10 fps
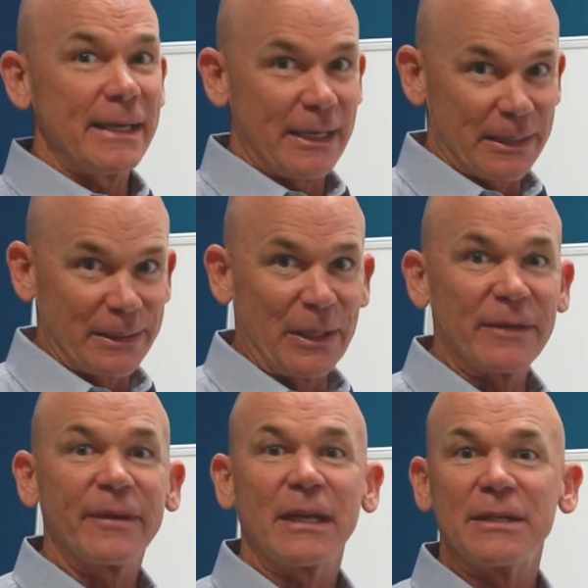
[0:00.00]
a lot
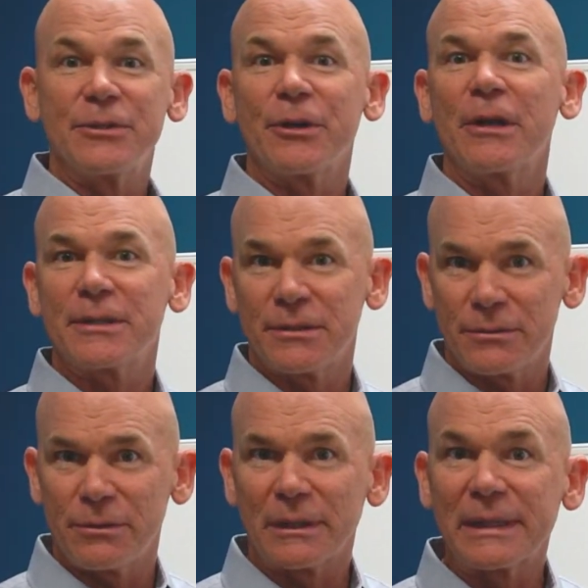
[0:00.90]
of it is due
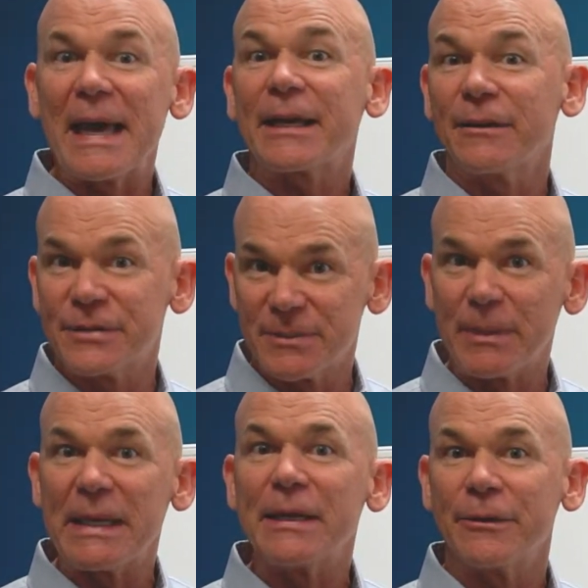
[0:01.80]
to lack of
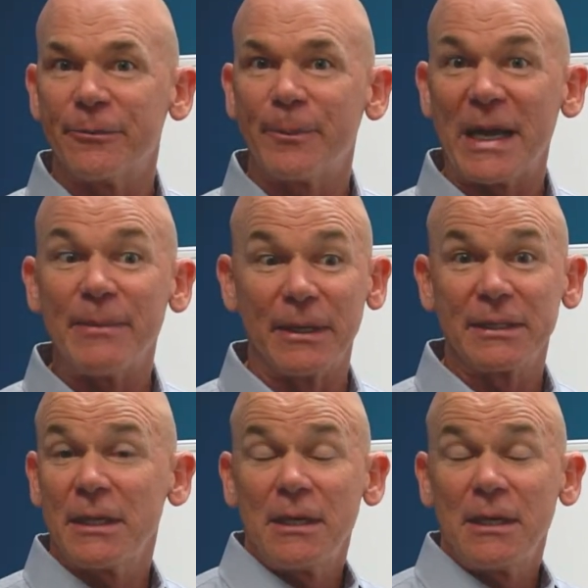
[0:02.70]
speed of payment.